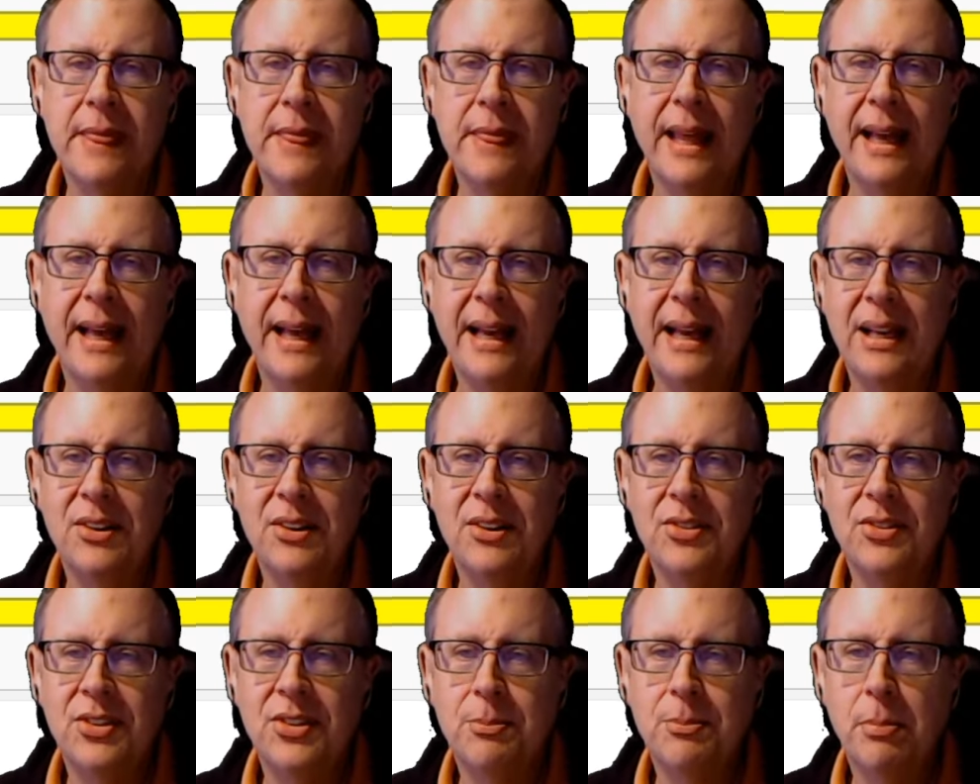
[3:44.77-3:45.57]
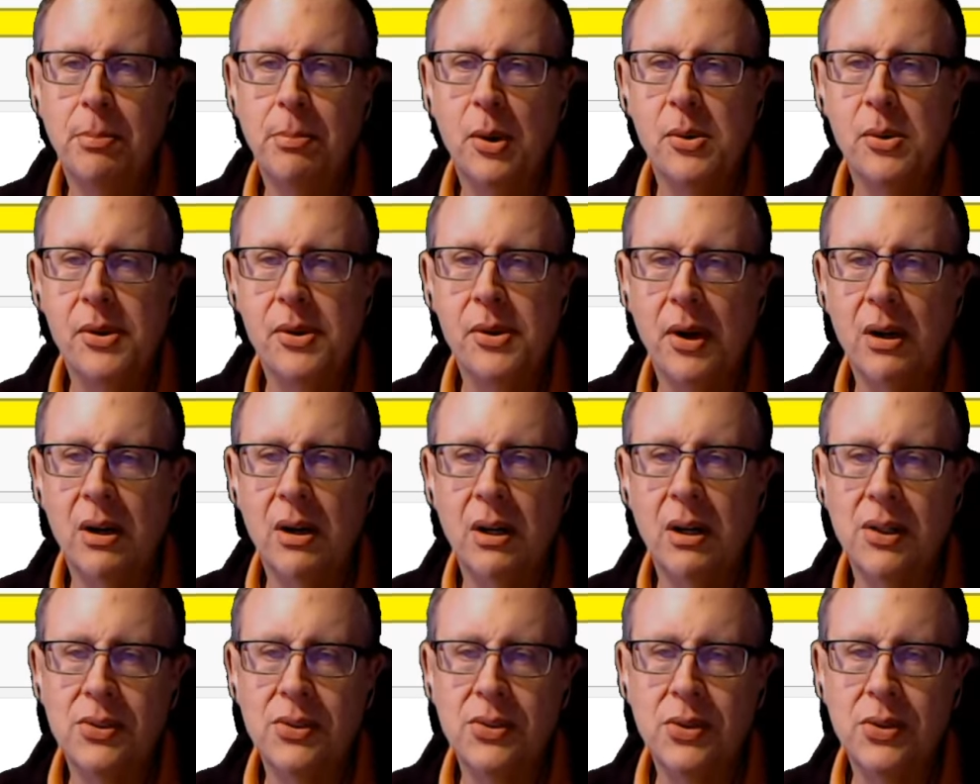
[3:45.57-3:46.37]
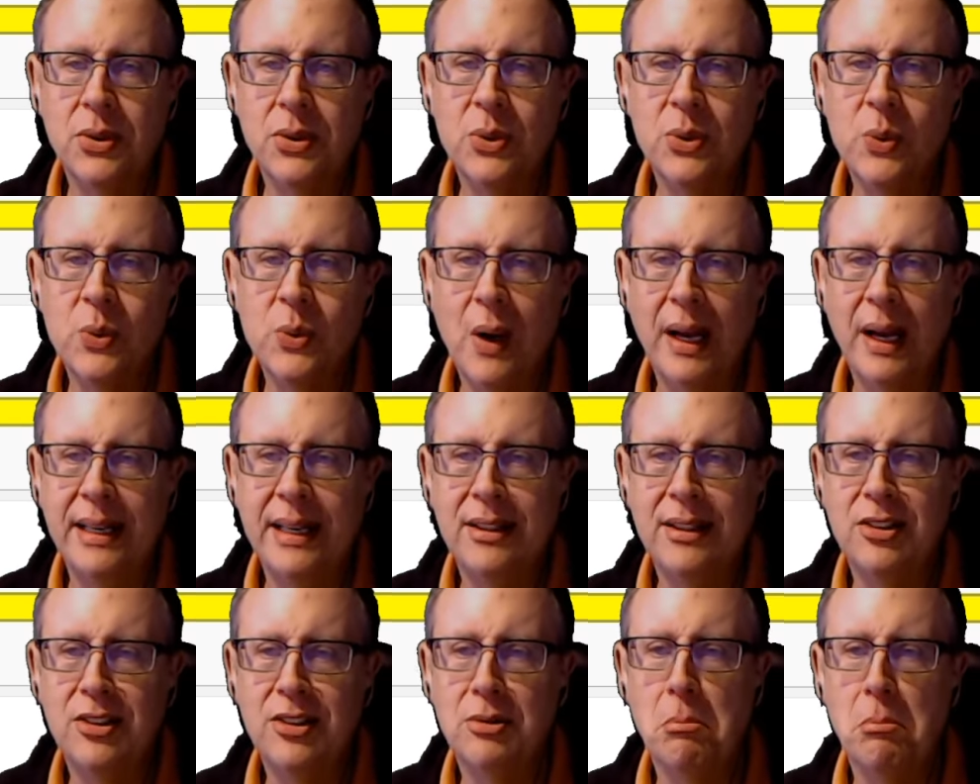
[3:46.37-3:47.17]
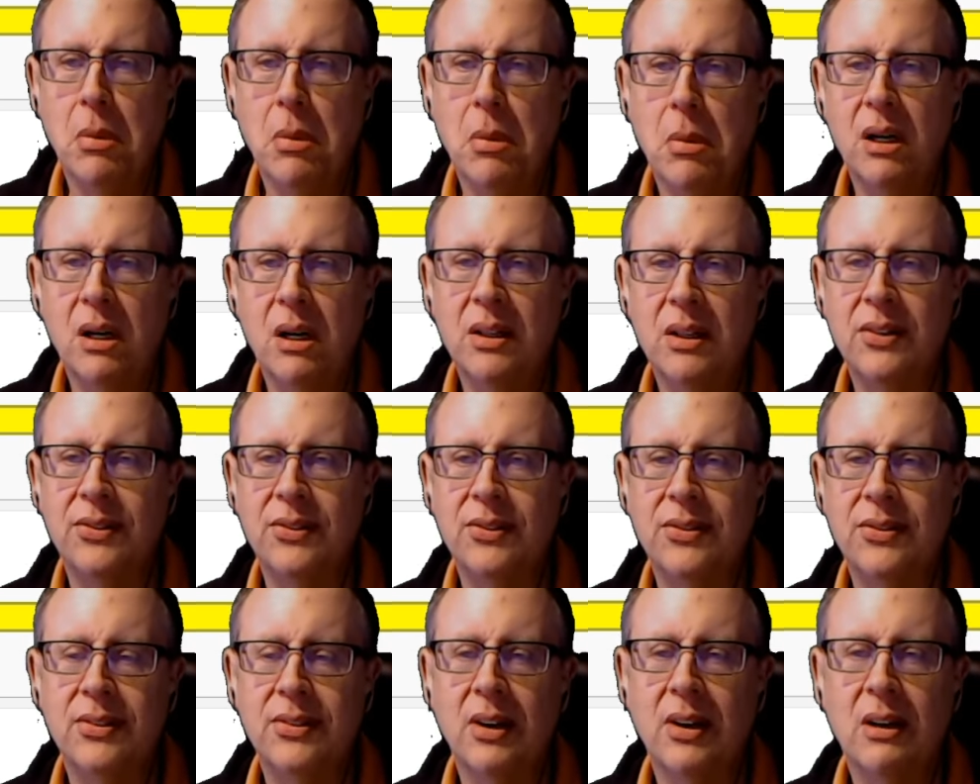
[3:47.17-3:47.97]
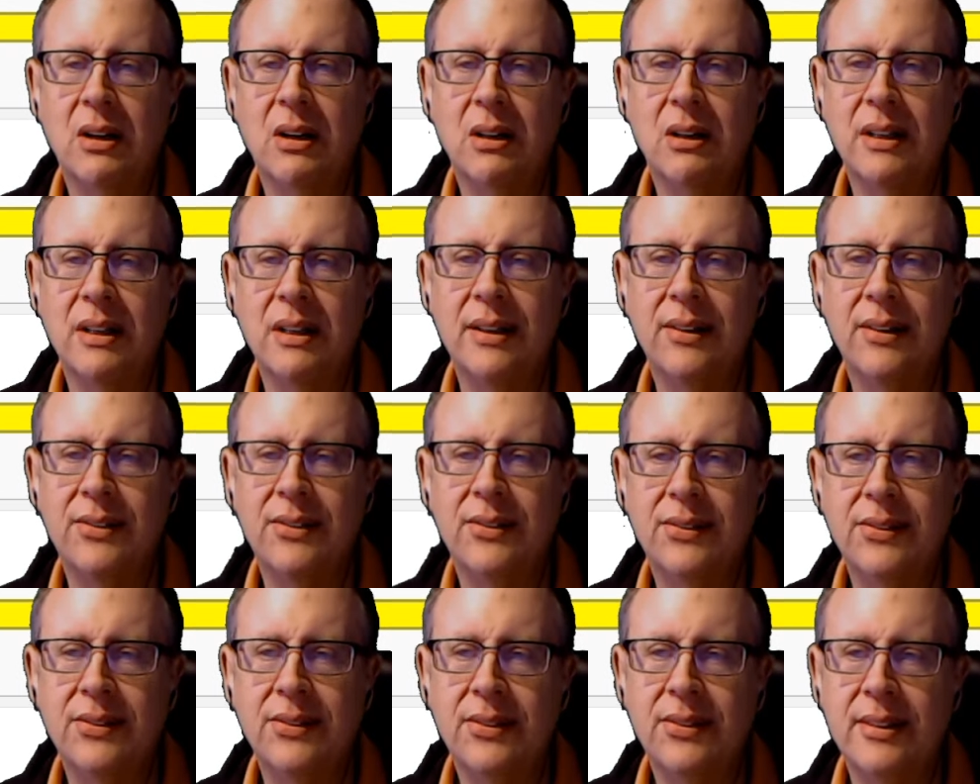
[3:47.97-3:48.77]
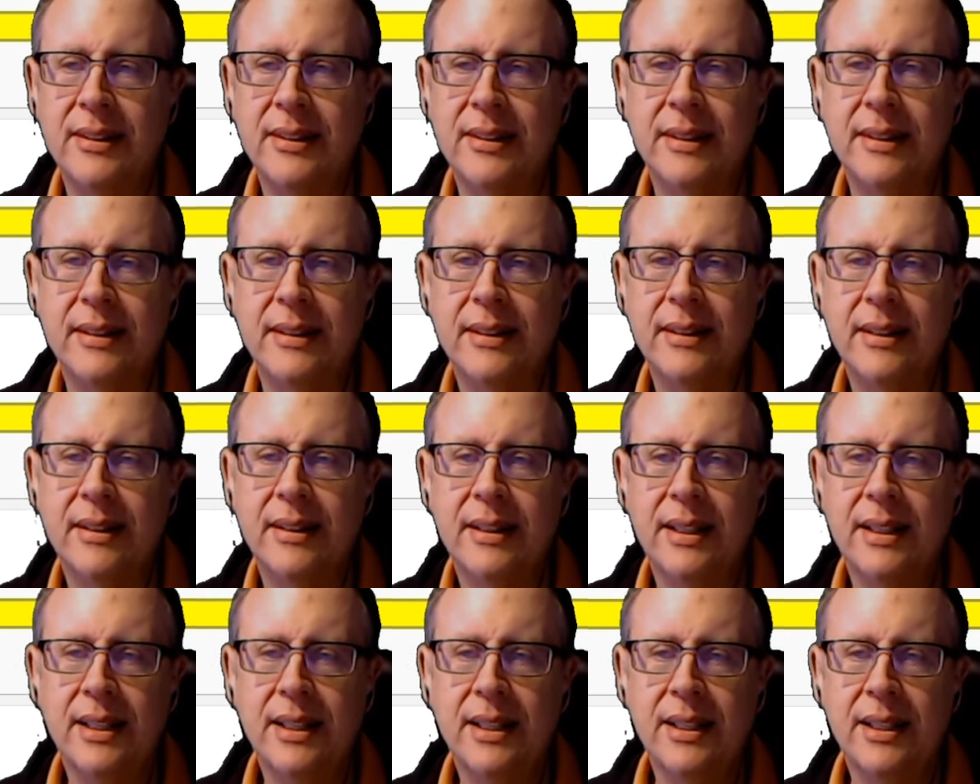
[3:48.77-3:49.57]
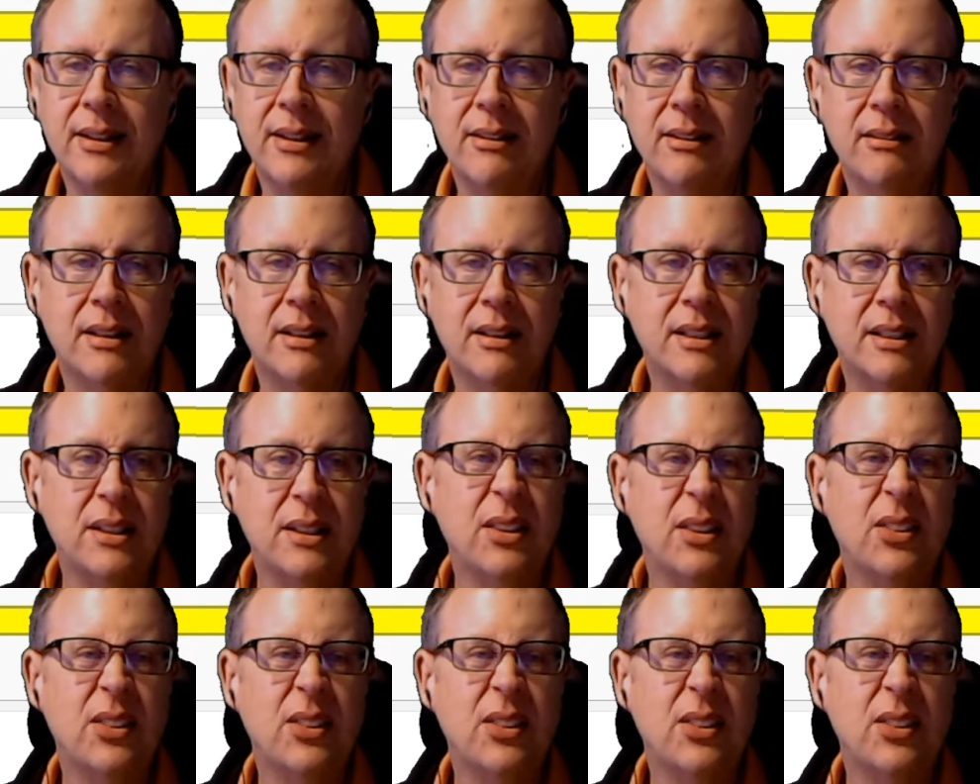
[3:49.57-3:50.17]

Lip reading: has both I2 and minus ISC, right?